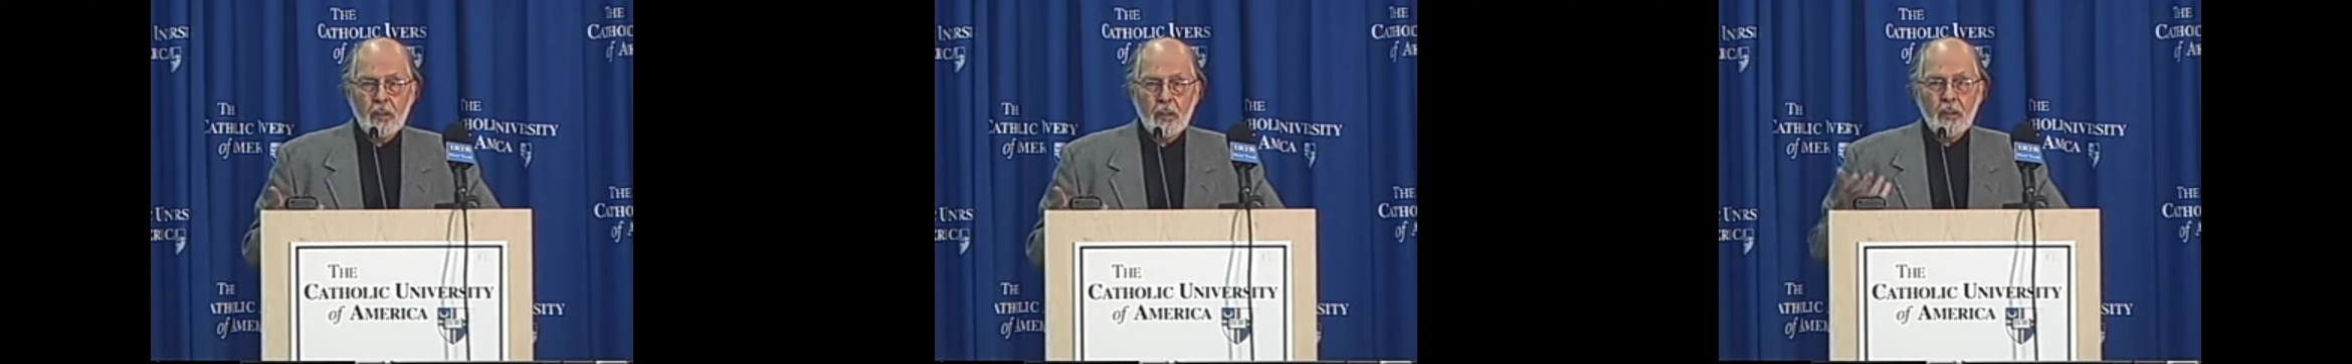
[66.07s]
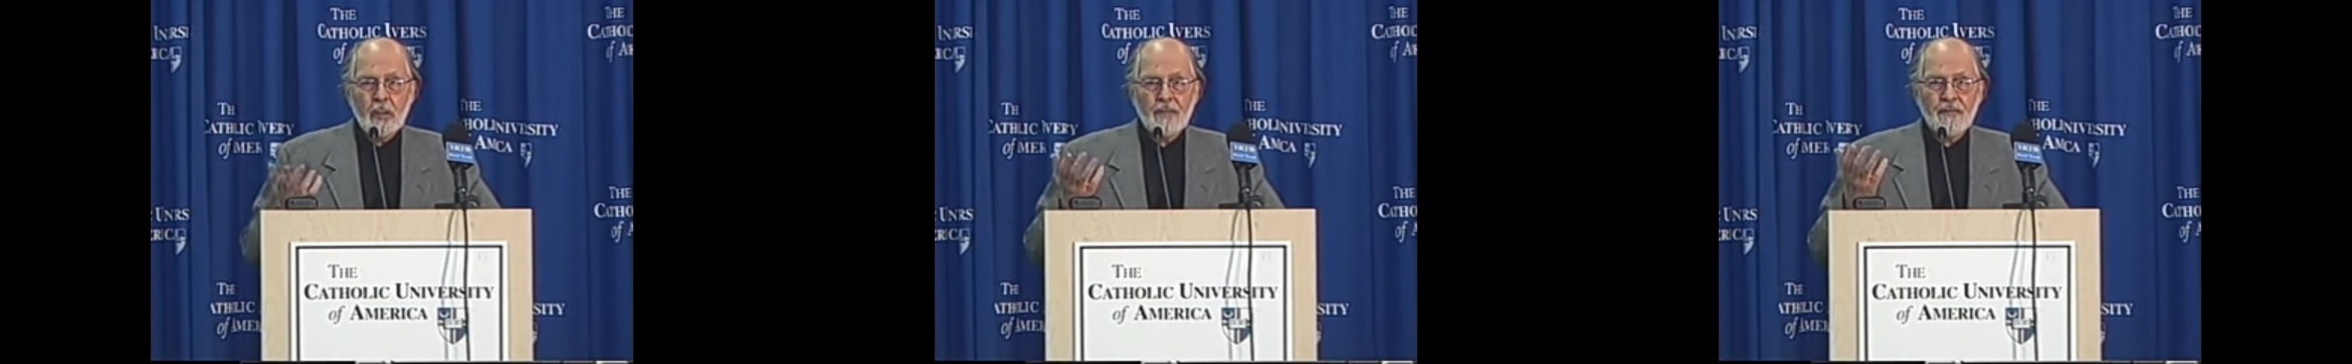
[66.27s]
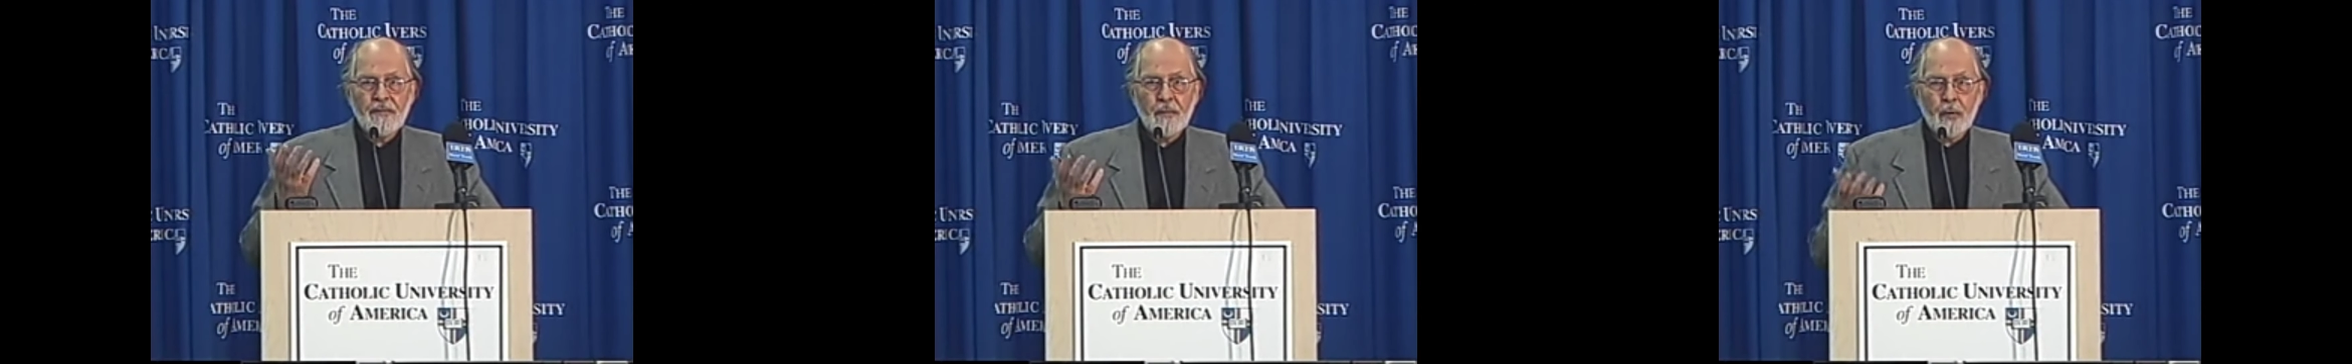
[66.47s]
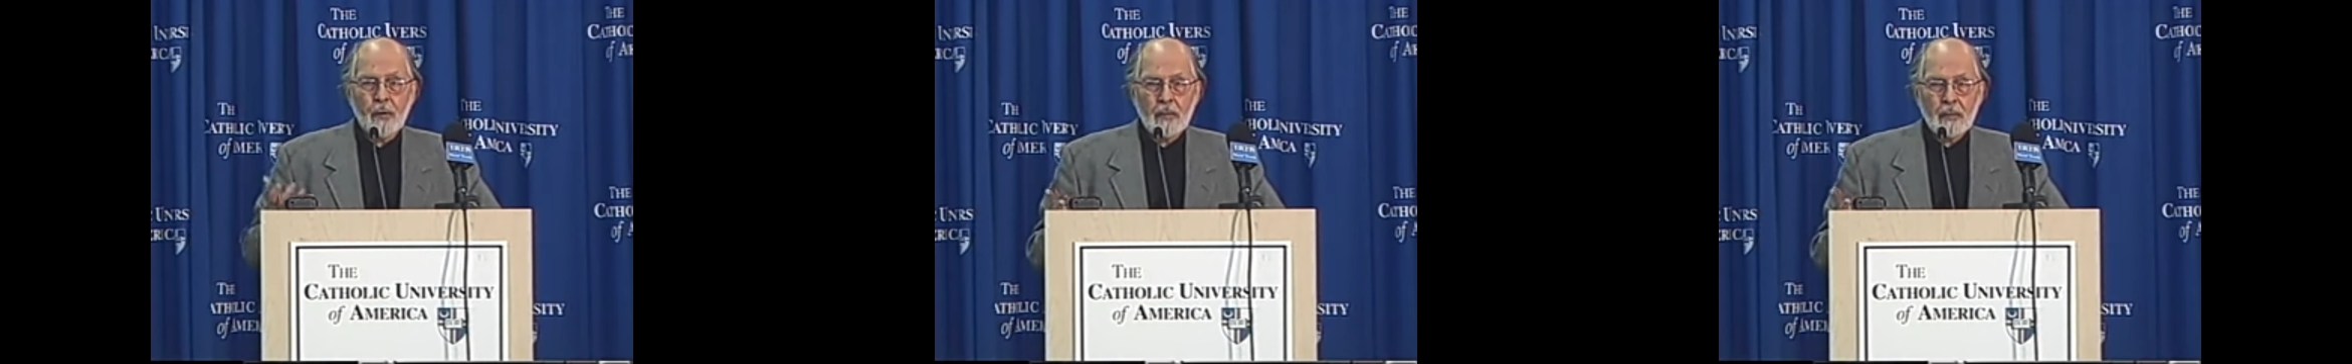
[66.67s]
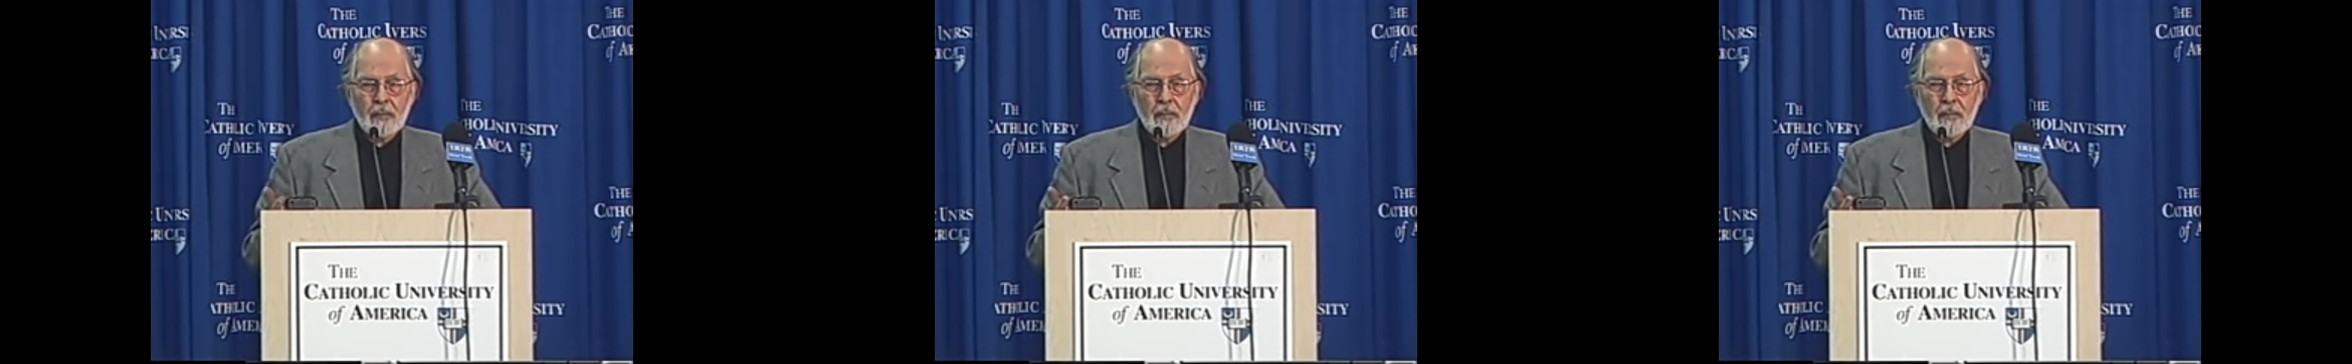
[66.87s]

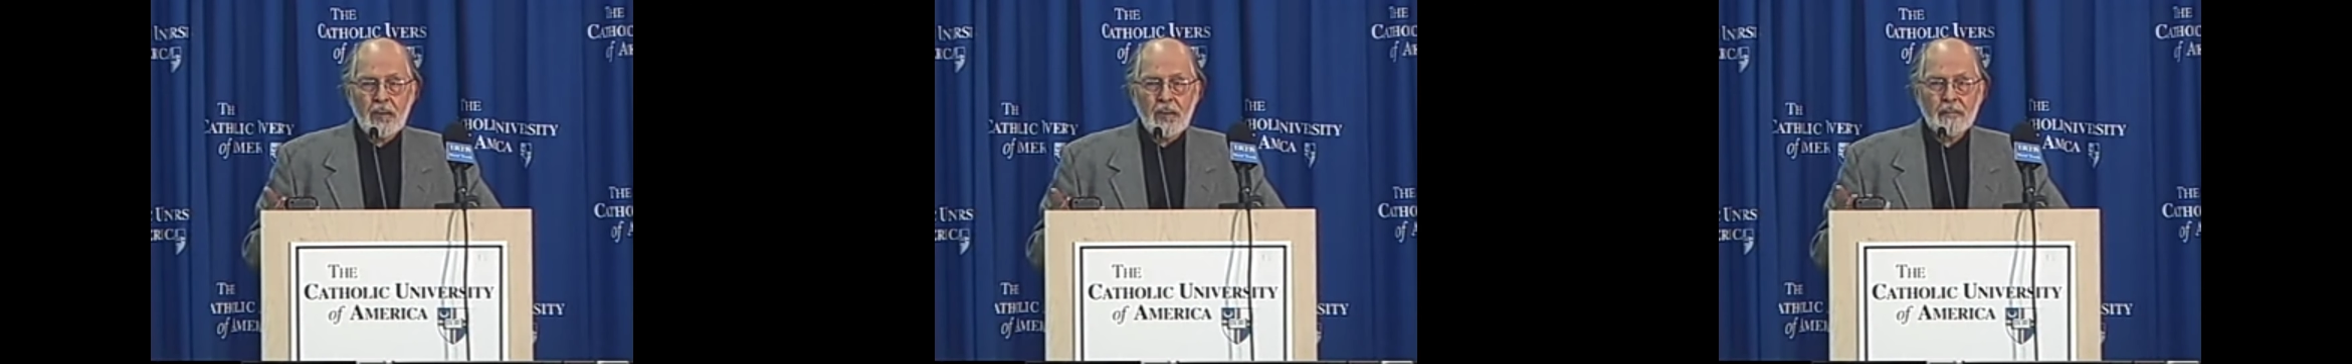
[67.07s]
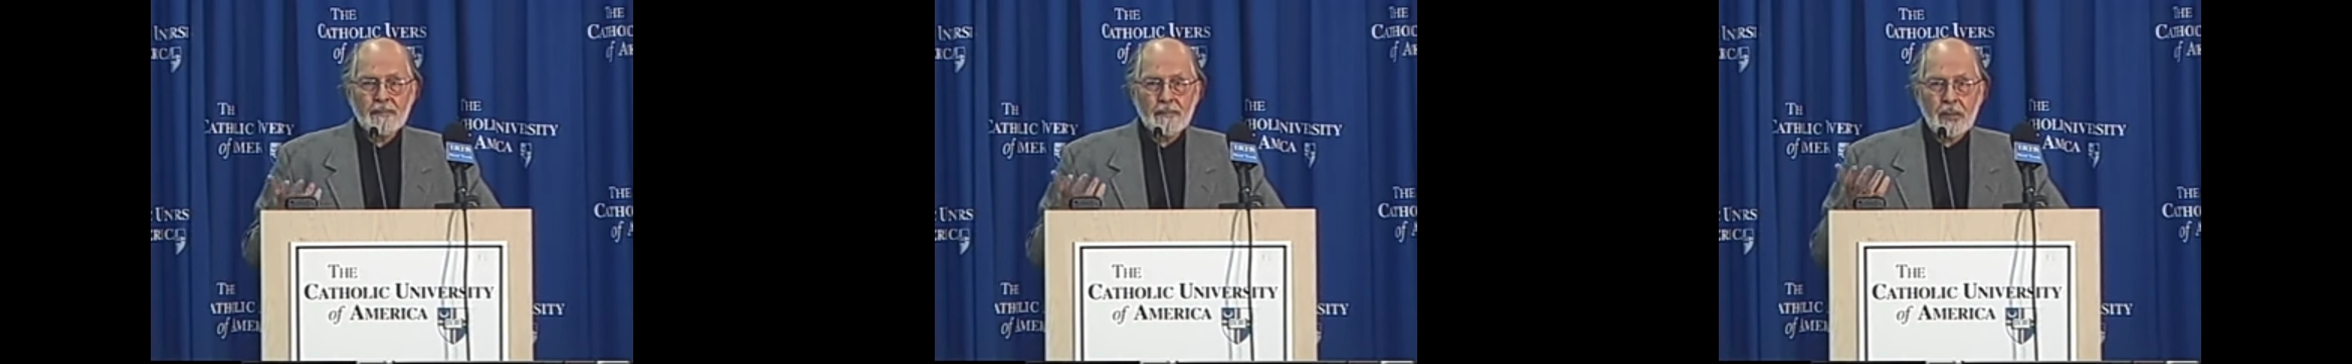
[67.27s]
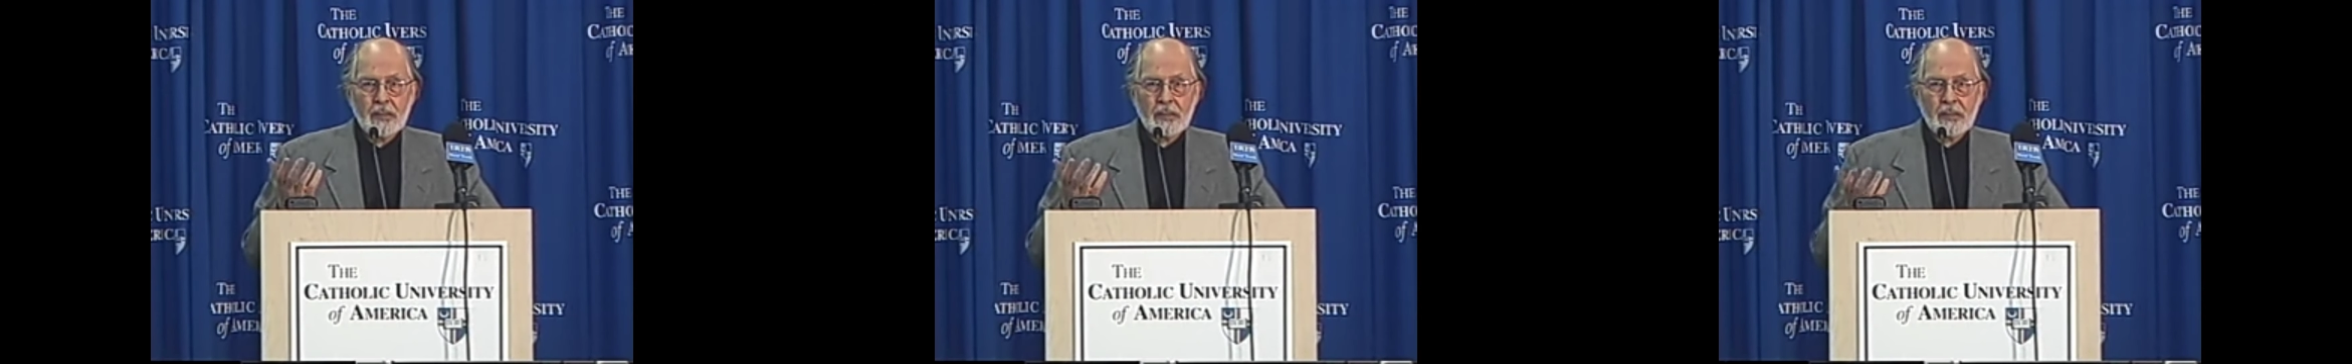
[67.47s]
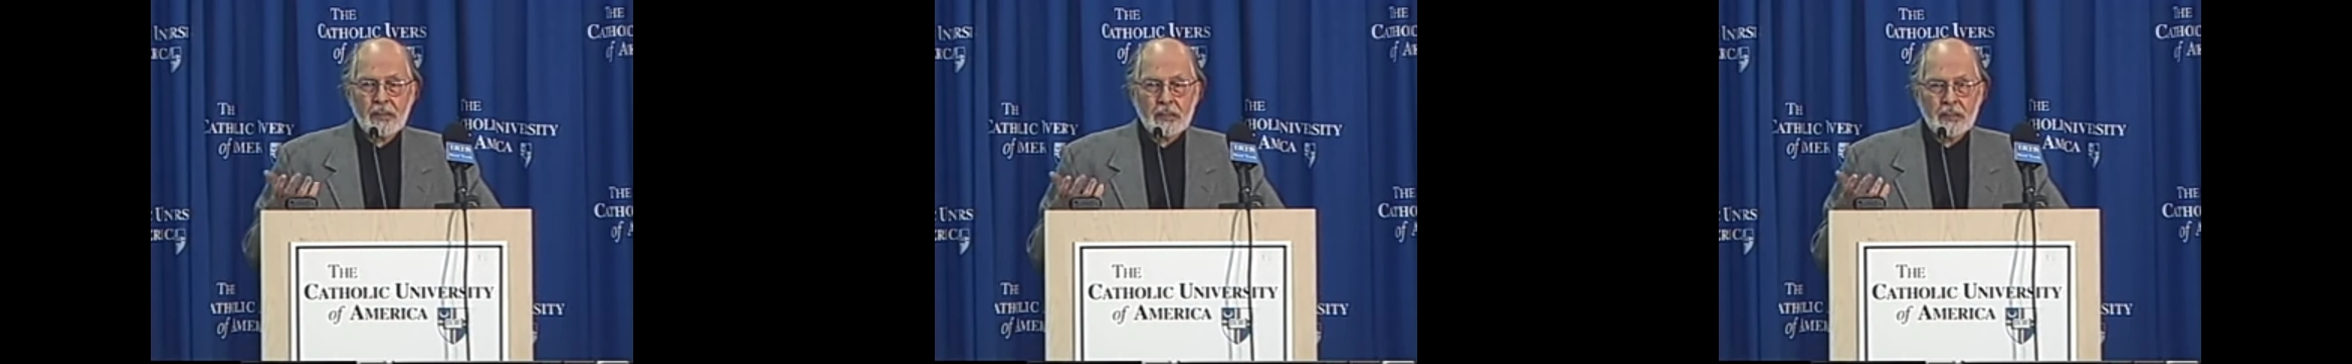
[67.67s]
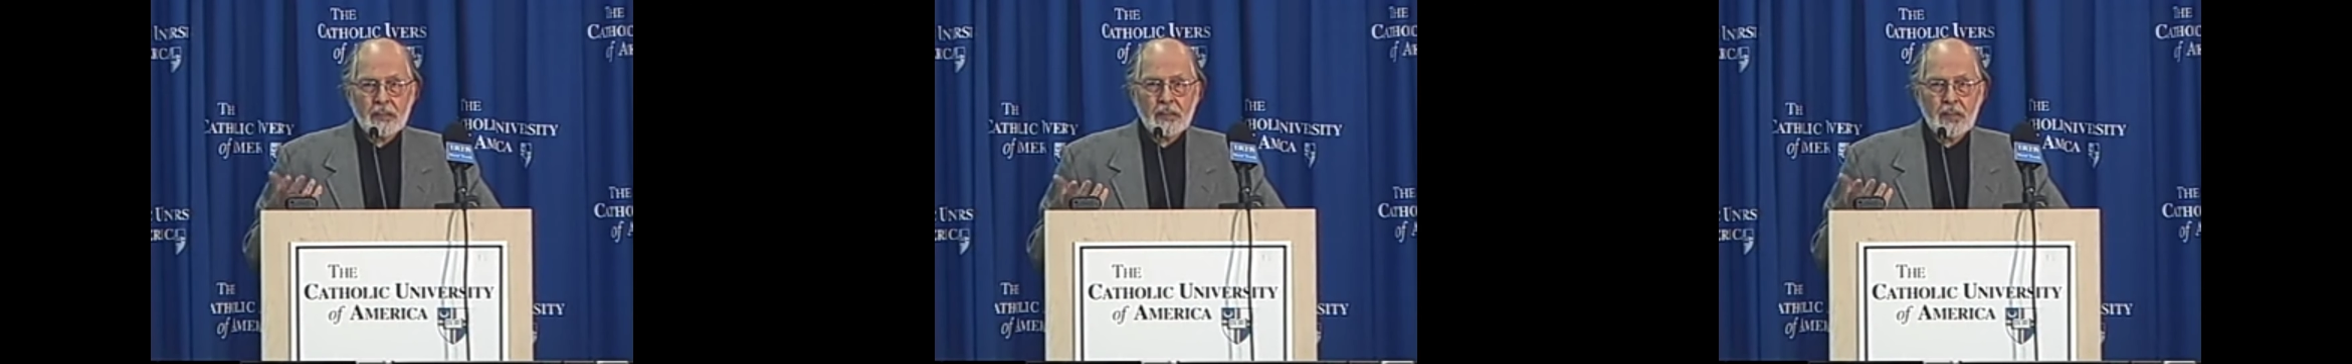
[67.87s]
form and
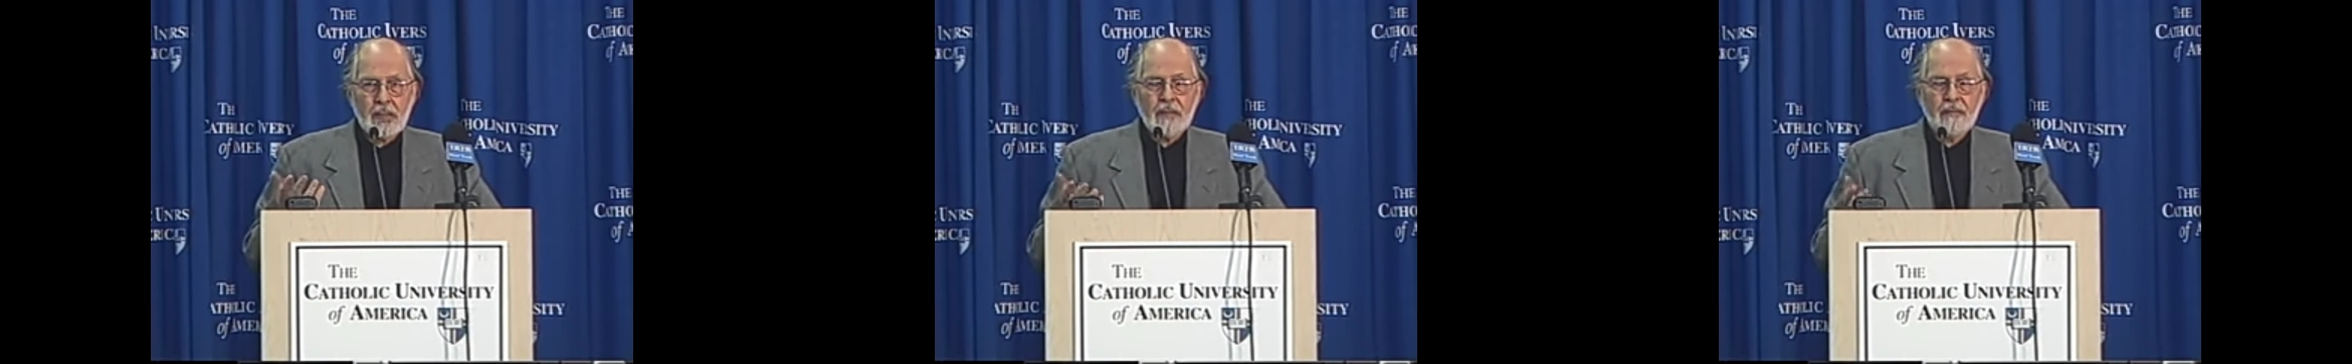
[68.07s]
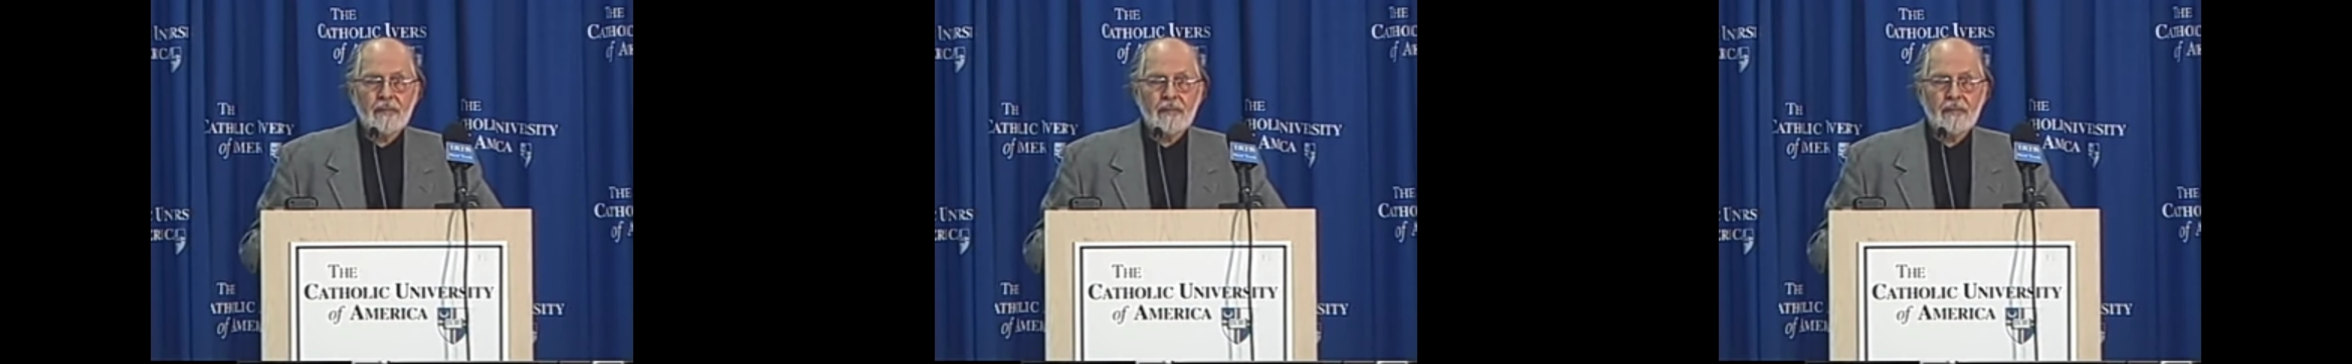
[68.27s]
presence of